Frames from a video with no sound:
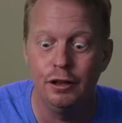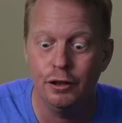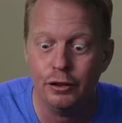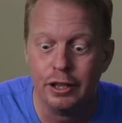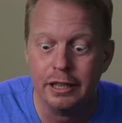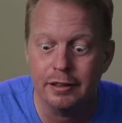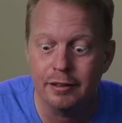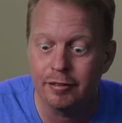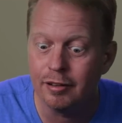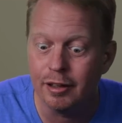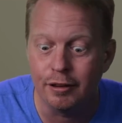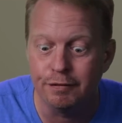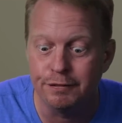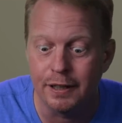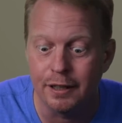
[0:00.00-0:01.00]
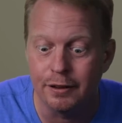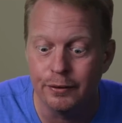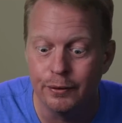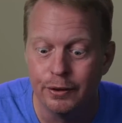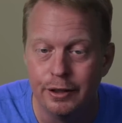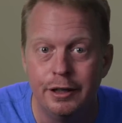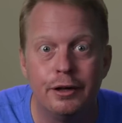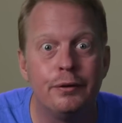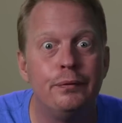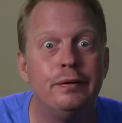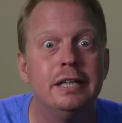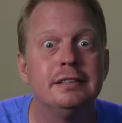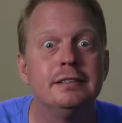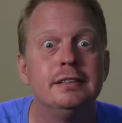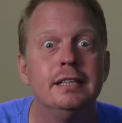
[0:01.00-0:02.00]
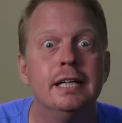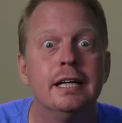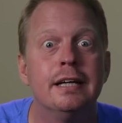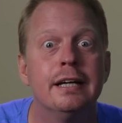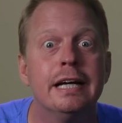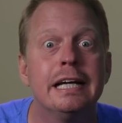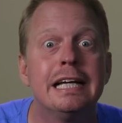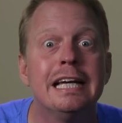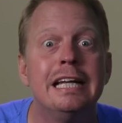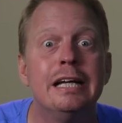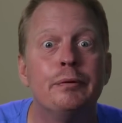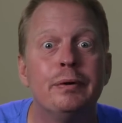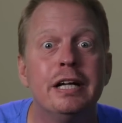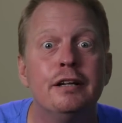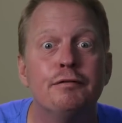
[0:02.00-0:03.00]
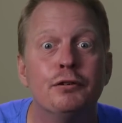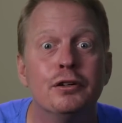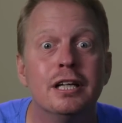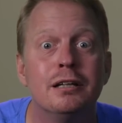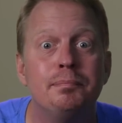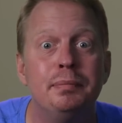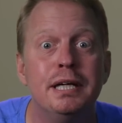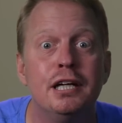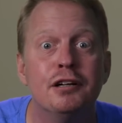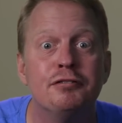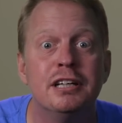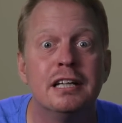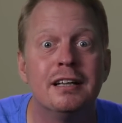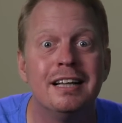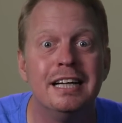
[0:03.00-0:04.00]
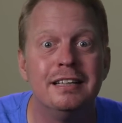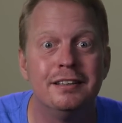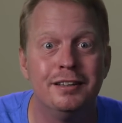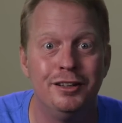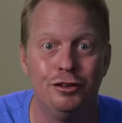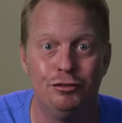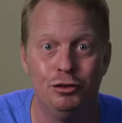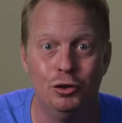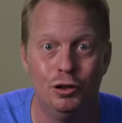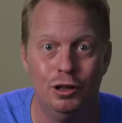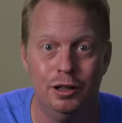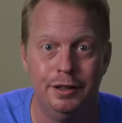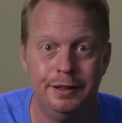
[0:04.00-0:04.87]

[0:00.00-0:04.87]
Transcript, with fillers: Look at this little fellow, resting and getting ready for that big event later this fall.